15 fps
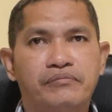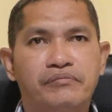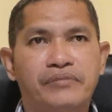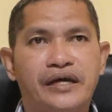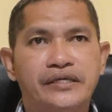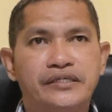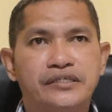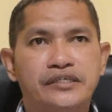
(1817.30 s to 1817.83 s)

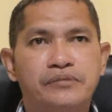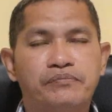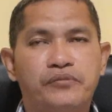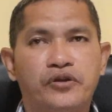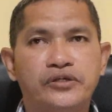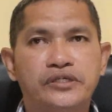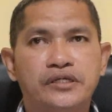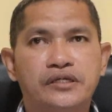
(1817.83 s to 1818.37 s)
by
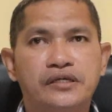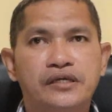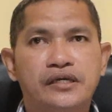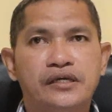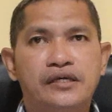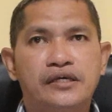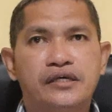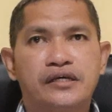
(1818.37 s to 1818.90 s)
employing
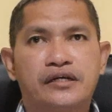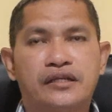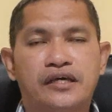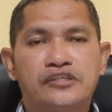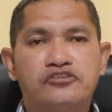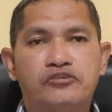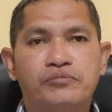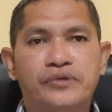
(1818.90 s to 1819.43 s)

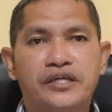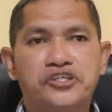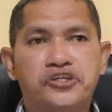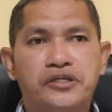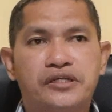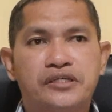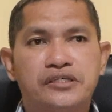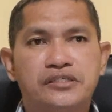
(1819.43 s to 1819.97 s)
classroom
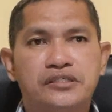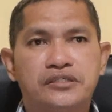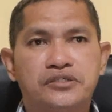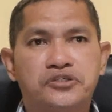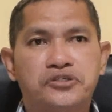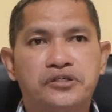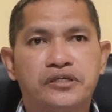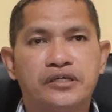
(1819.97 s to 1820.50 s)
action
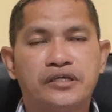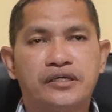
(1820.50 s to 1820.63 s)
research